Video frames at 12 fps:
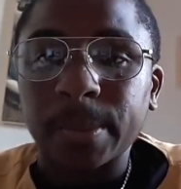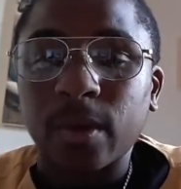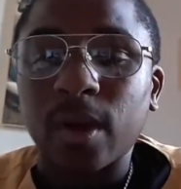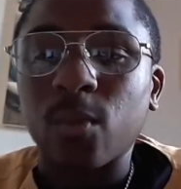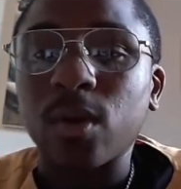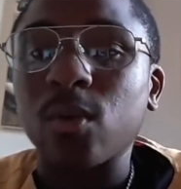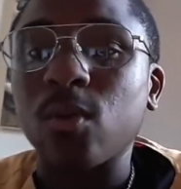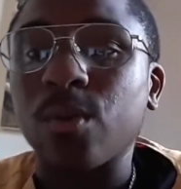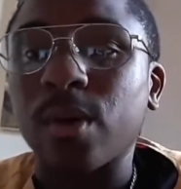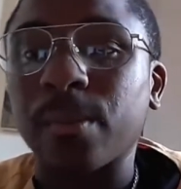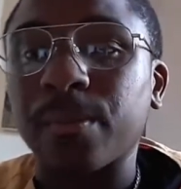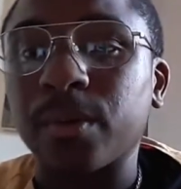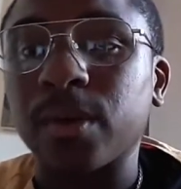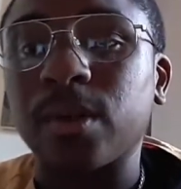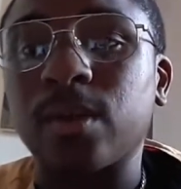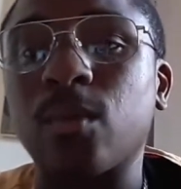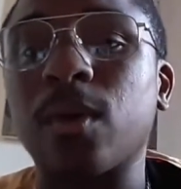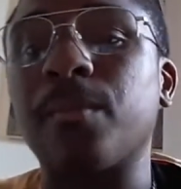All right, we're all
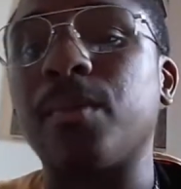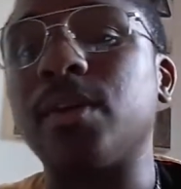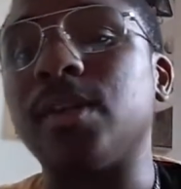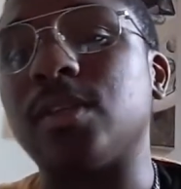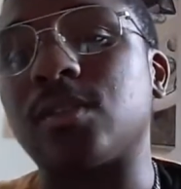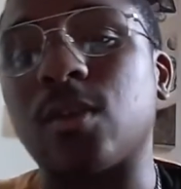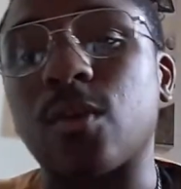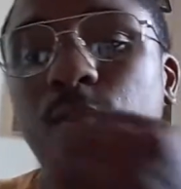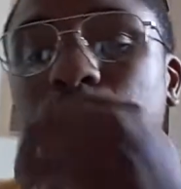one body. So